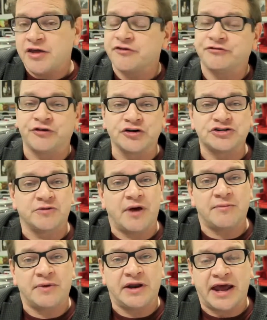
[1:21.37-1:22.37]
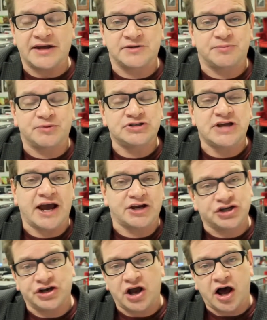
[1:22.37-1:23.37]
the First Amendment has a
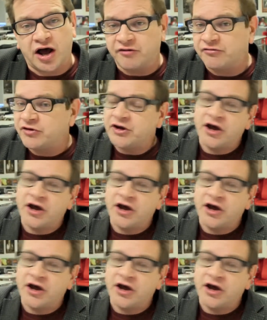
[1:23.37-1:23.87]
protection of